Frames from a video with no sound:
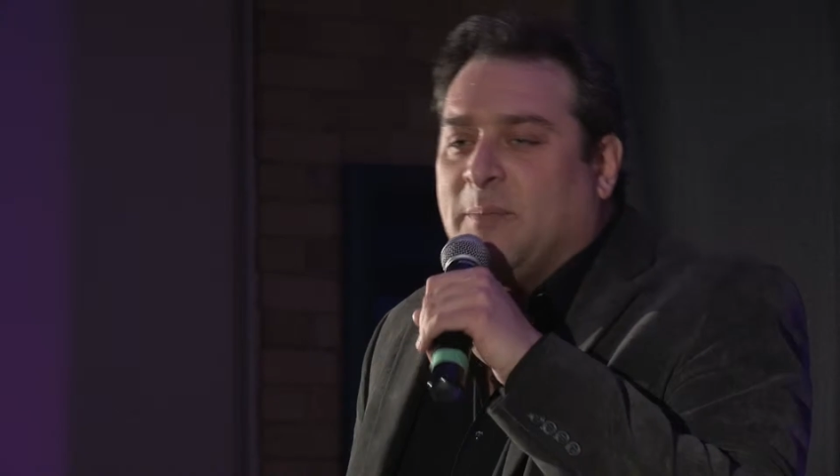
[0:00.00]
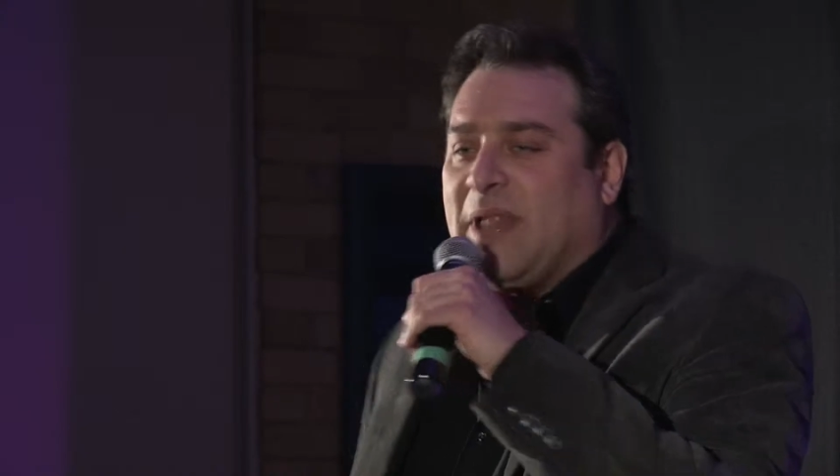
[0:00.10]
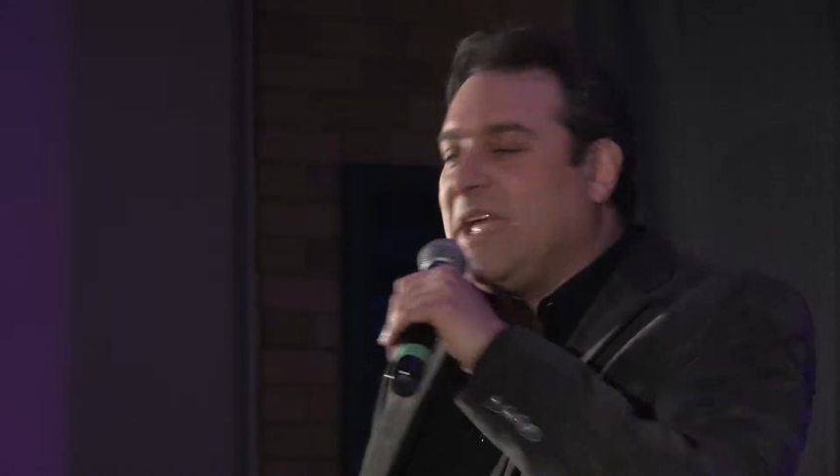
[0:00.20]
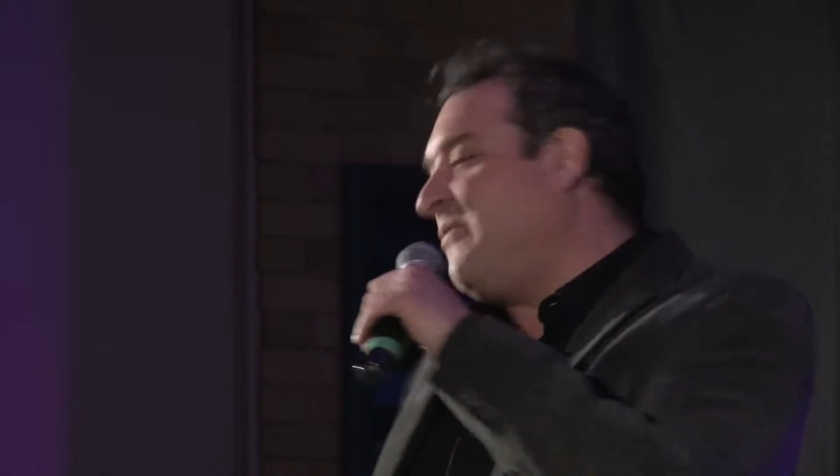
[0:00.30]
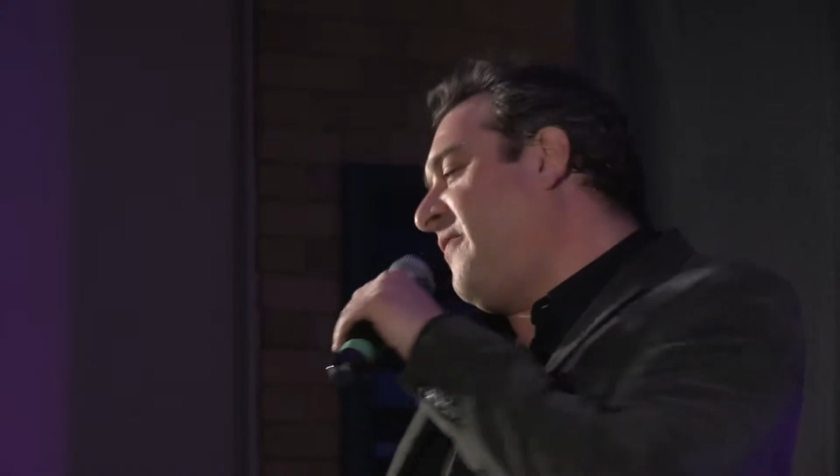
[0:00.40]

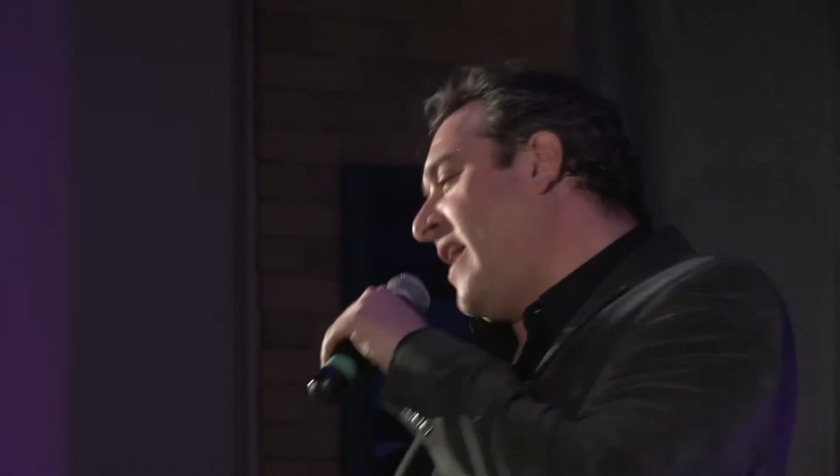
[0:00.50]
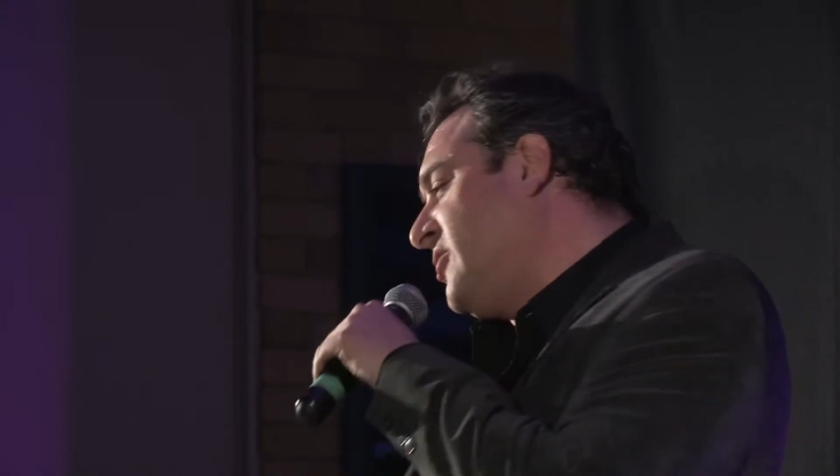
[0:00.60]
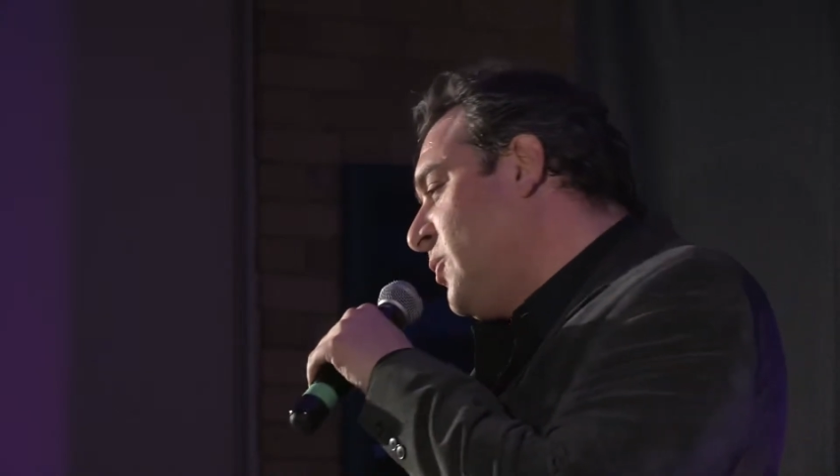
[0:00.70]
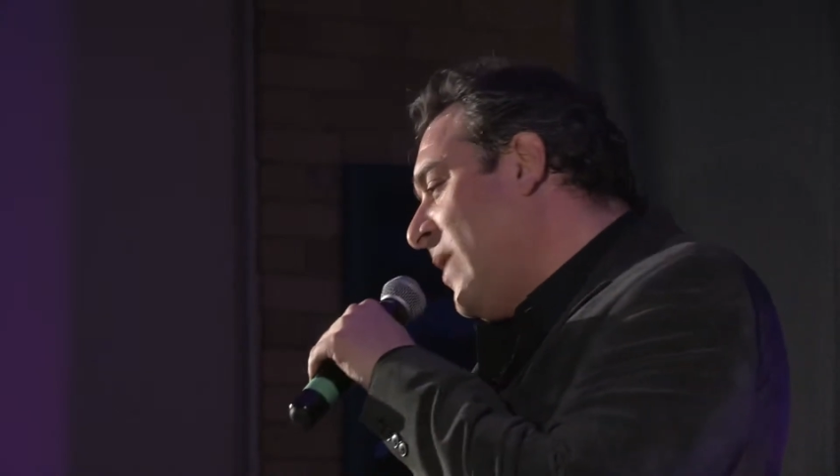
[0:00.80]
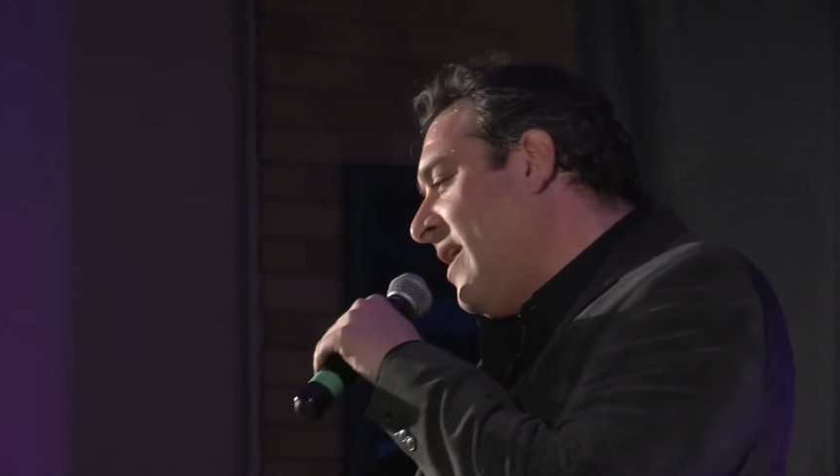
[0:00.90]
play
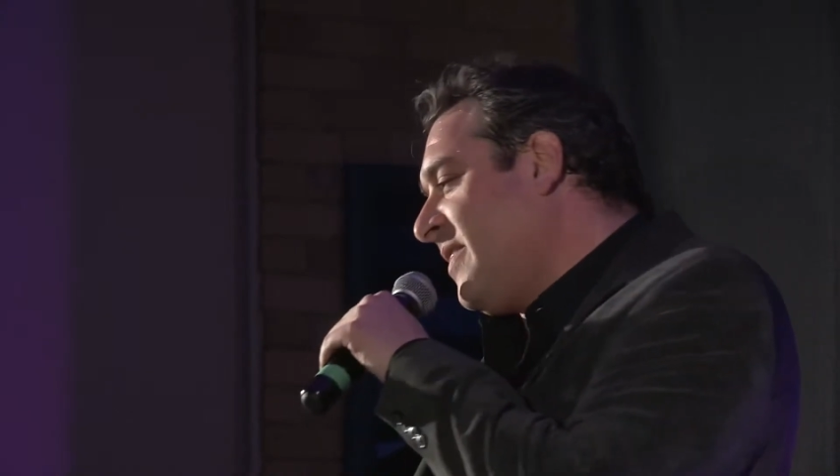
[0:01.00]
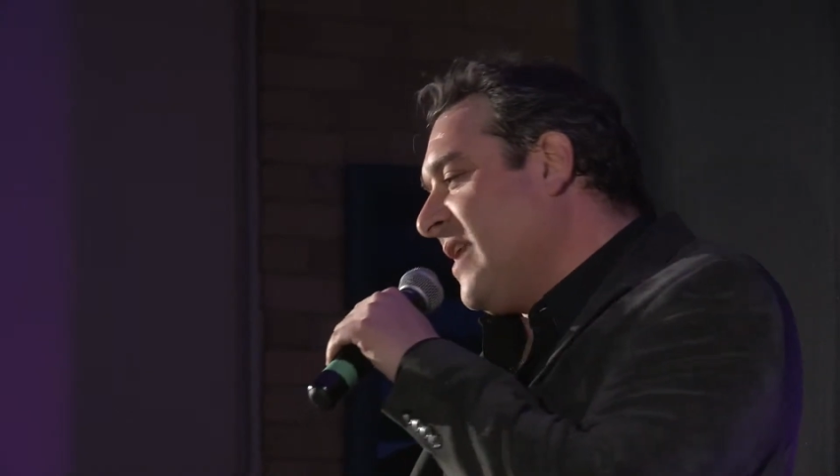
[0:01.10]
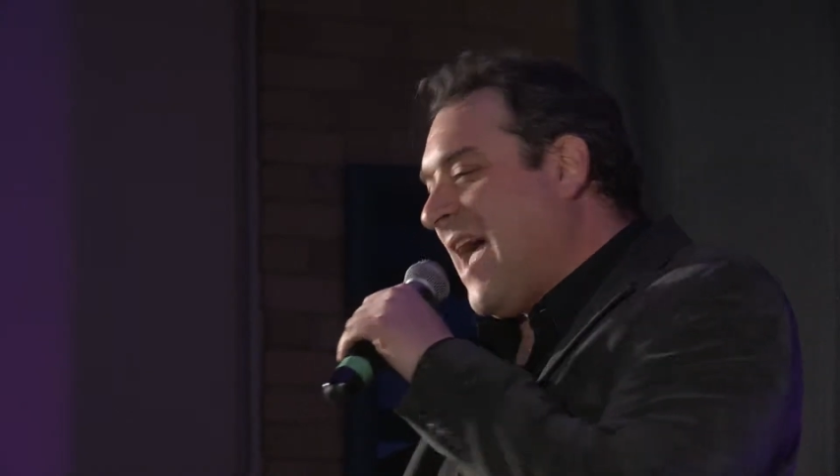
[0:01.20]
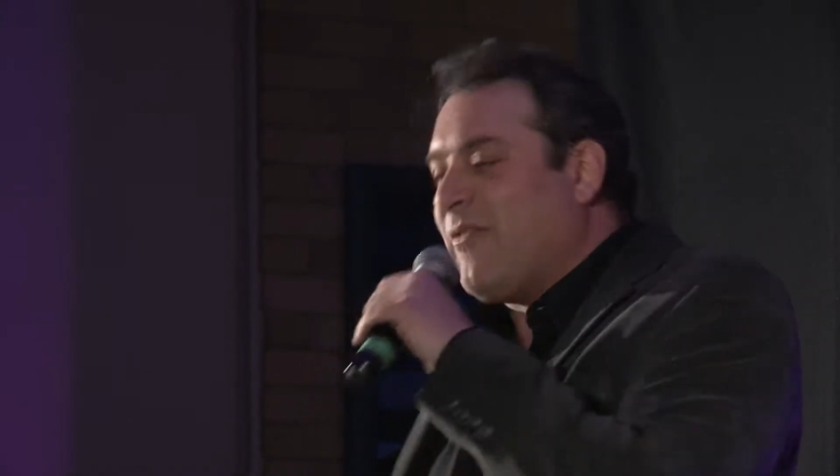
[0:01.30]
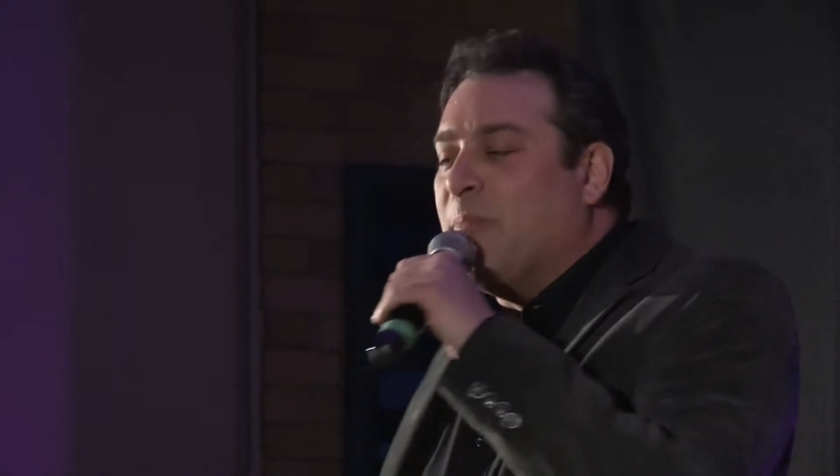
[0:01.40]
fetch with
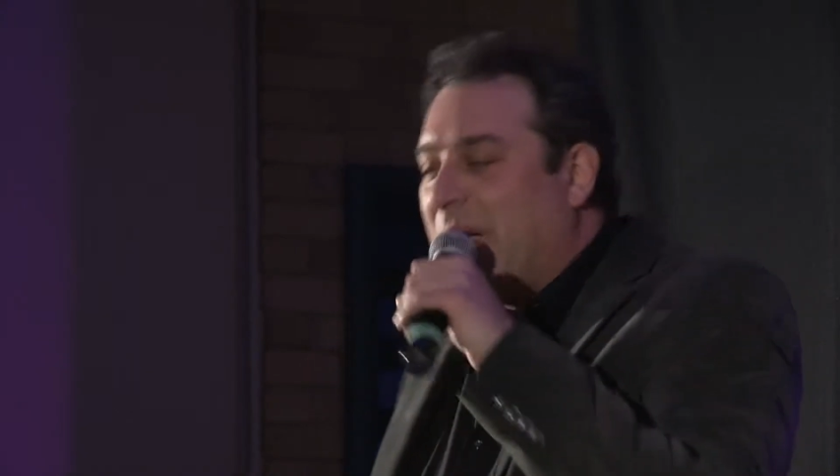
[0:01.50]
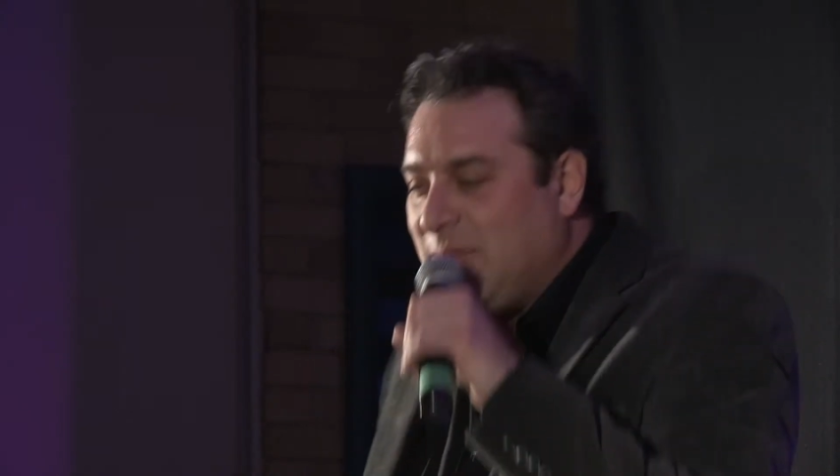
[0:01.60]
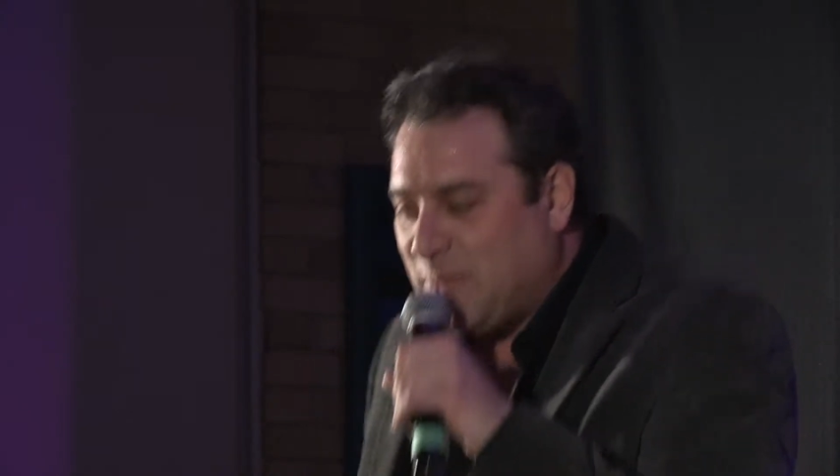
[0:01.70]
and have them bite